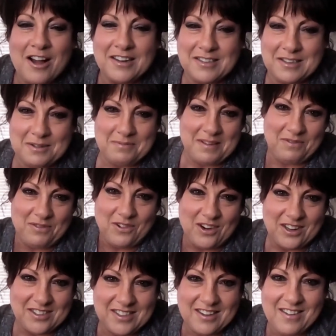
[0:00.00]
hunted
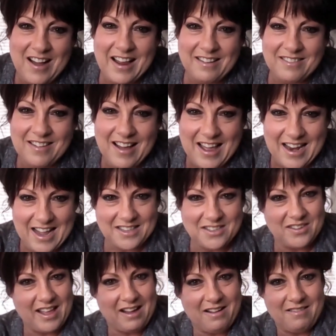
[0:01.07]
before, so I don't know how to
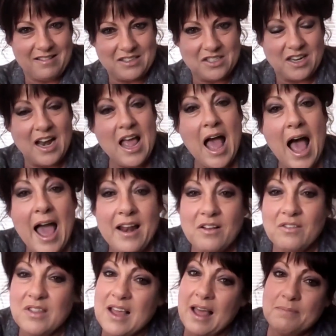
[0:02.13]
answer that question. I
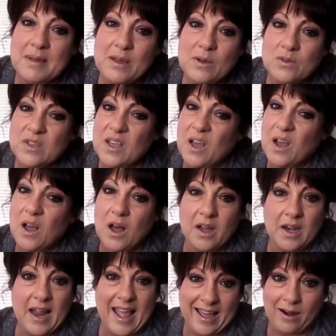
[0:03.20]
don't think I'd be using a
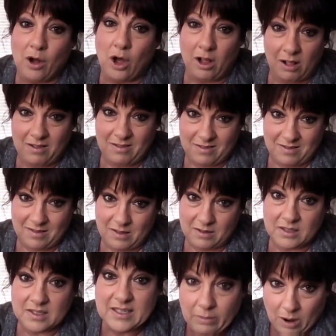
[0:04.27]
gun at all.
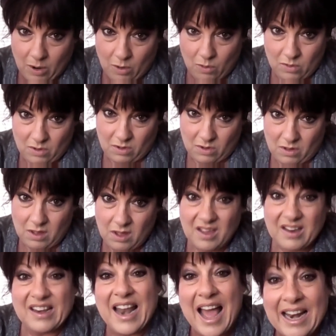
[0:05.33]
Zero.
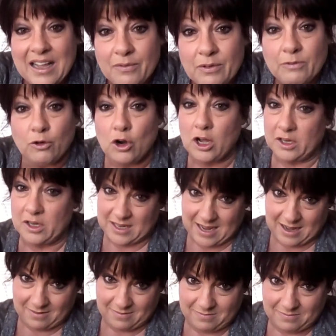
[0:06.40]
Not even for
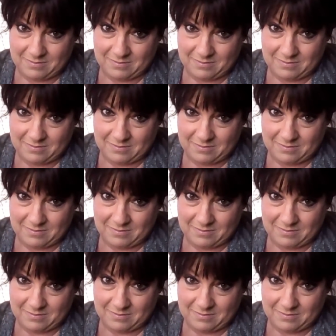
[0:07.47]
hunting.